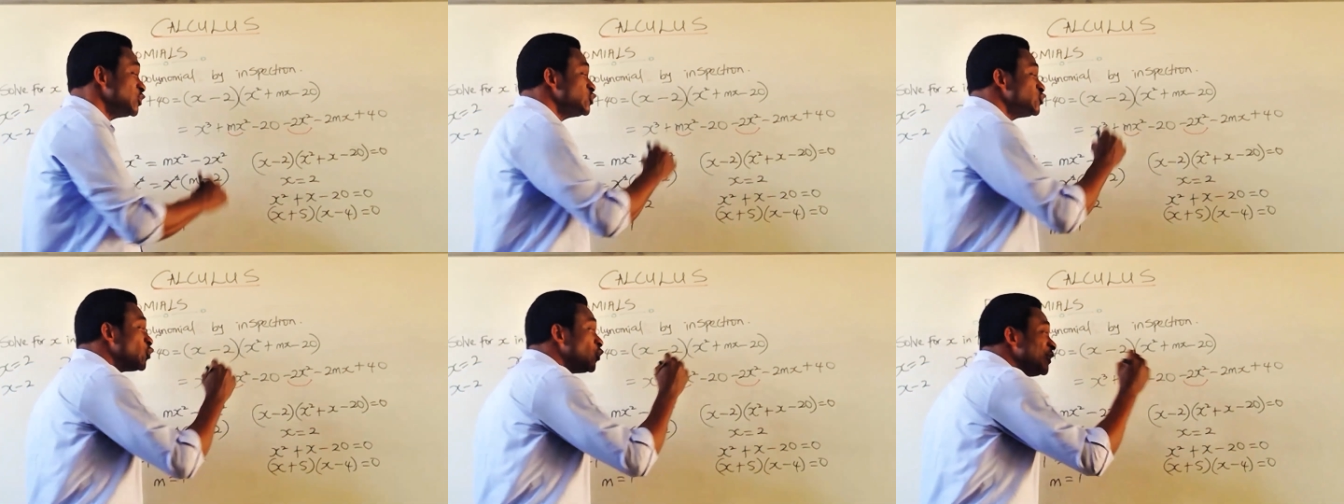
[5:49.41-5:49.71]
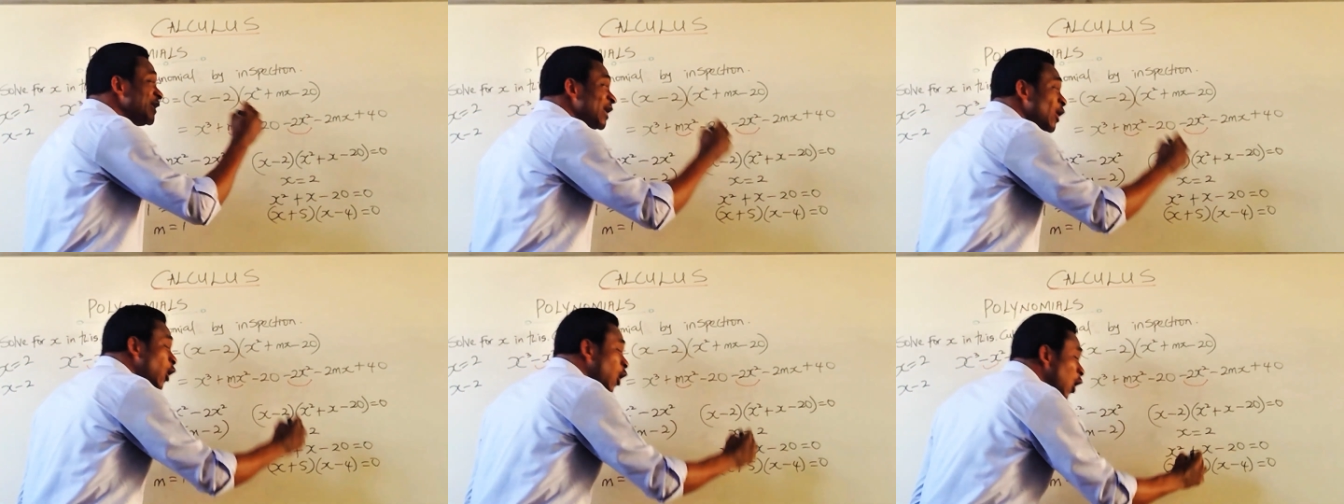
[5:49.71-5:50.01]
So
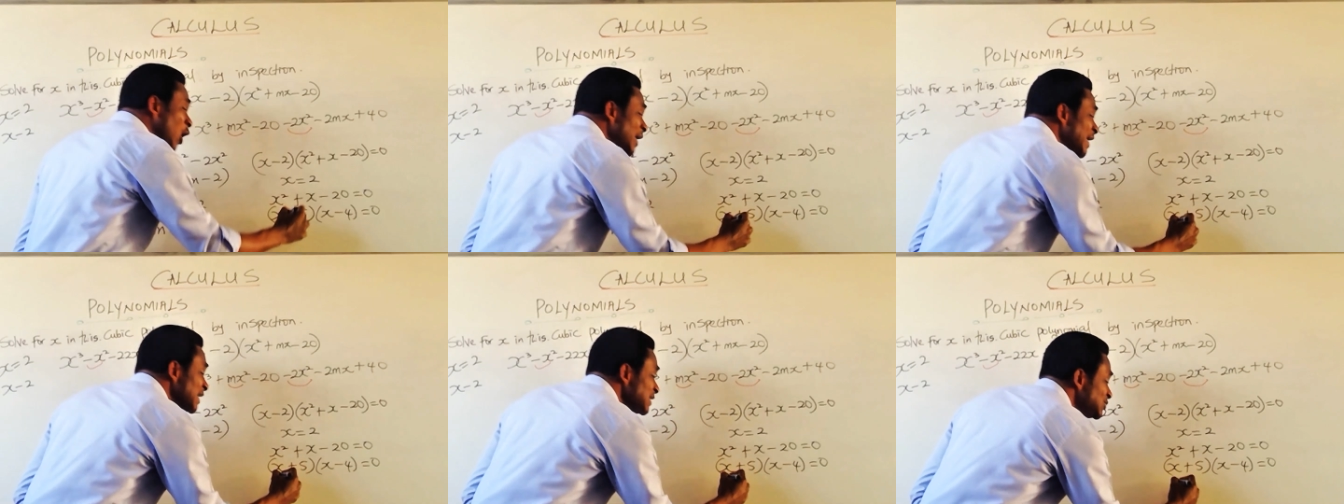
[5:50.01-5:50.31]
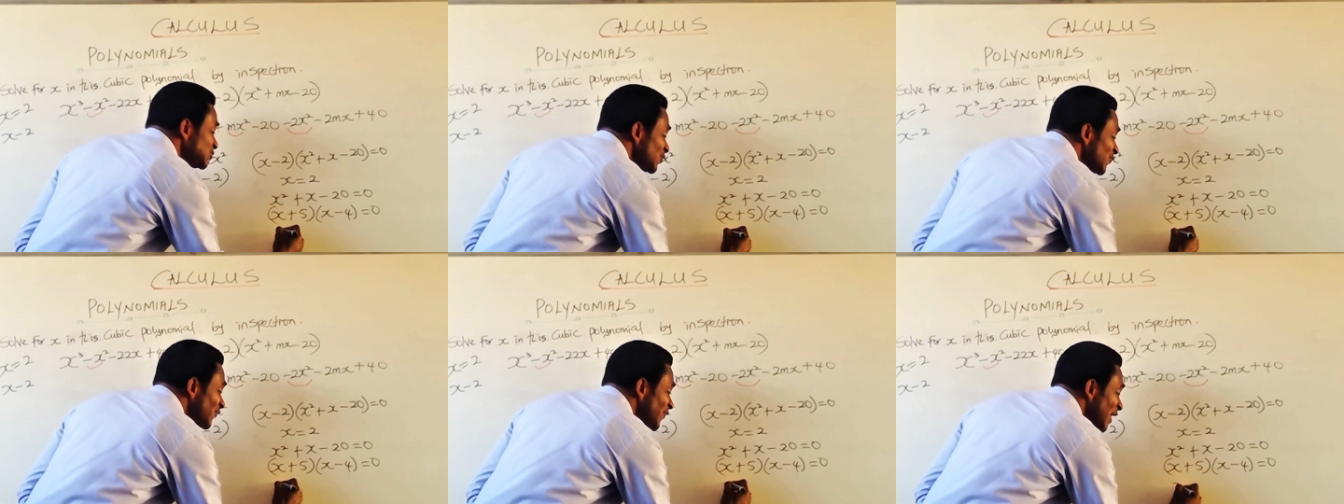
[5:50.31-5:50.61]
the
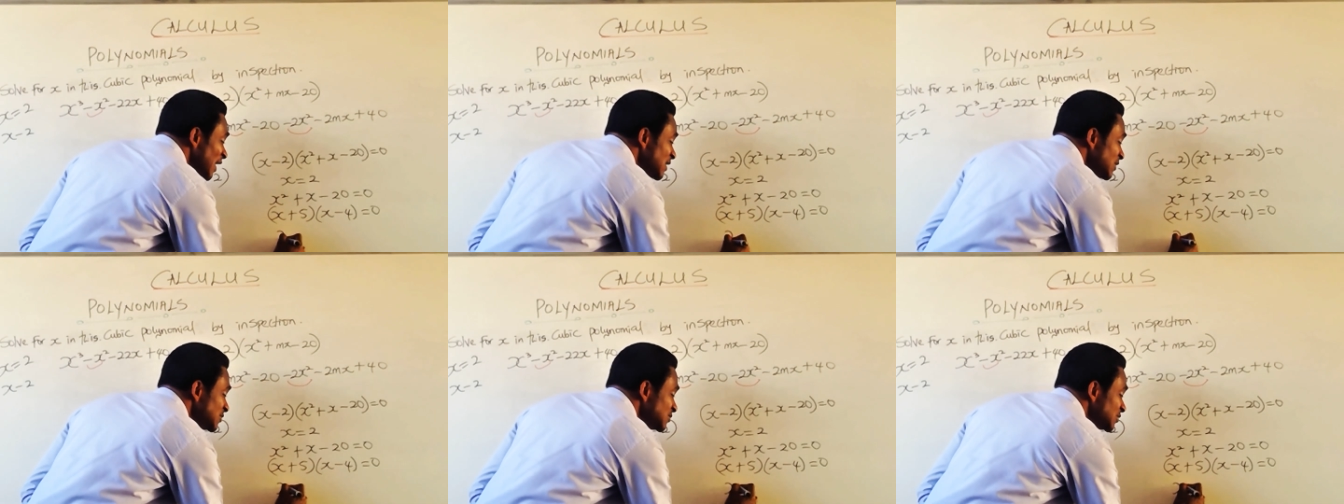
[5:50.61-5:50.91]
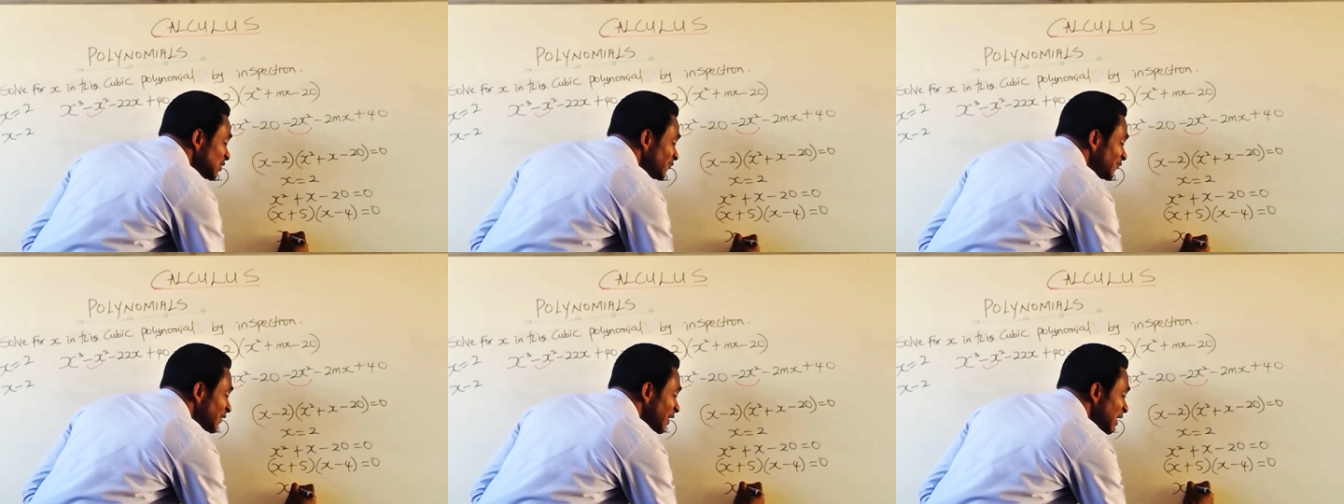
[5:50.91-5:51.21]
other two values
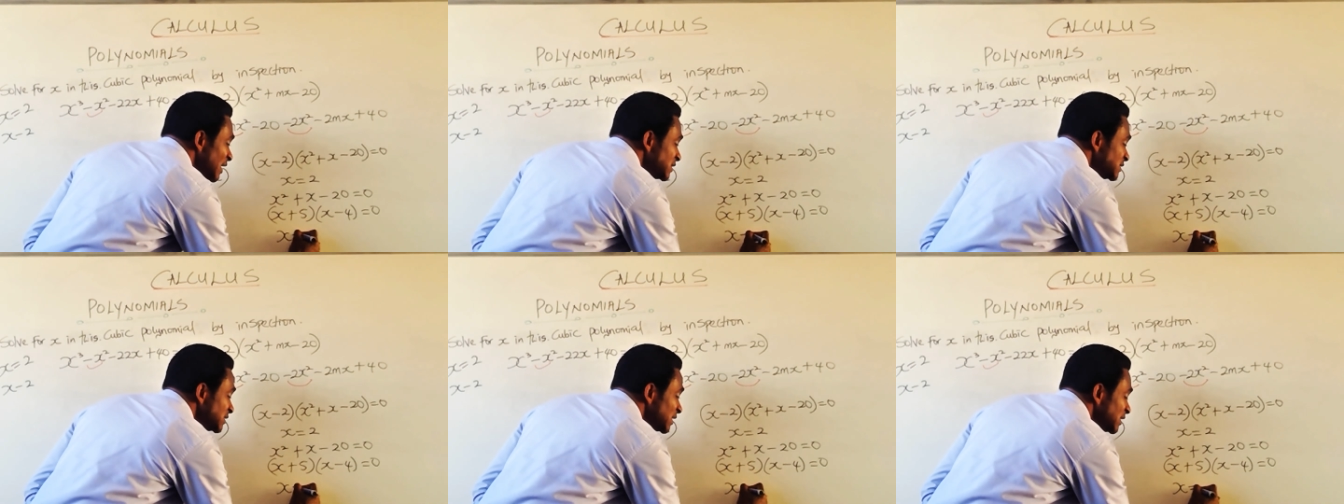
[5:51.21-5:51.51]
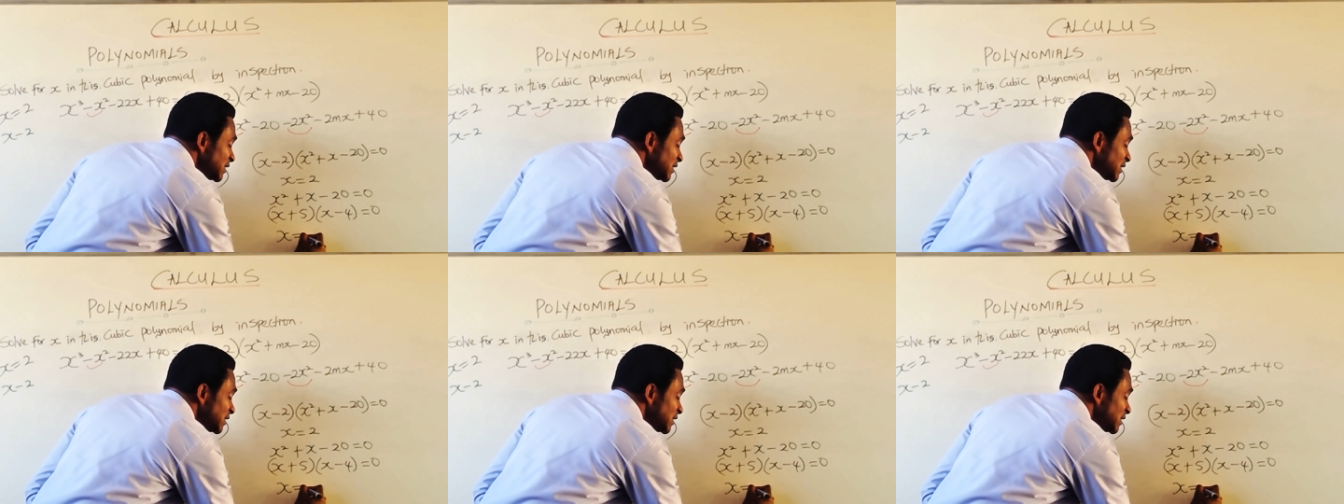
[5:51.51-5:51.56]
of x